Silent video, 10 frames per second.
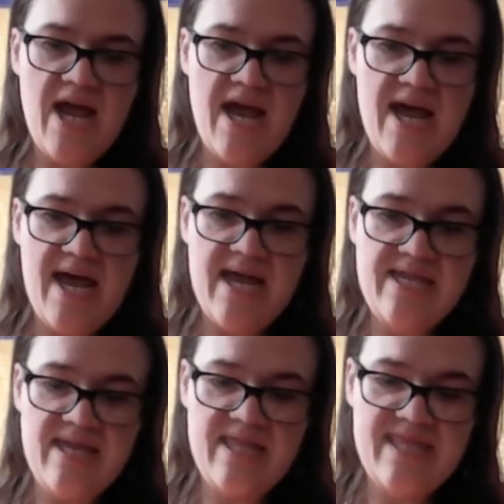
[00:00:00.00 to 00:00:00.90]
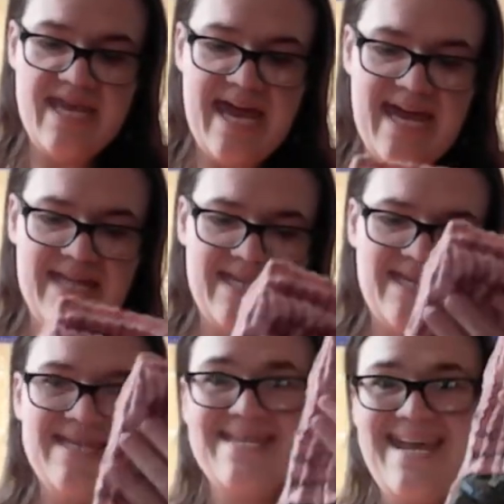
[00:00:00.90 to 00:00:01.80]
on that
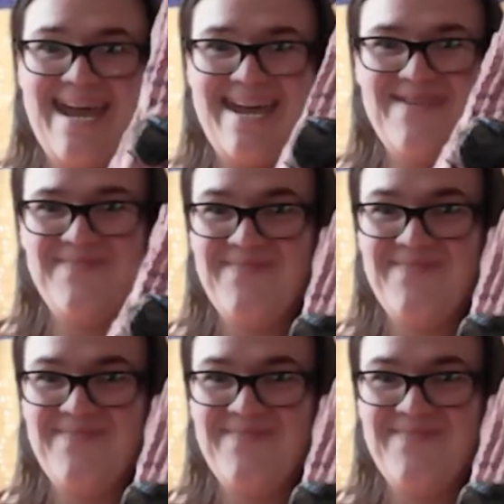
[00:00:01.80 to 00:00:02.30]
day.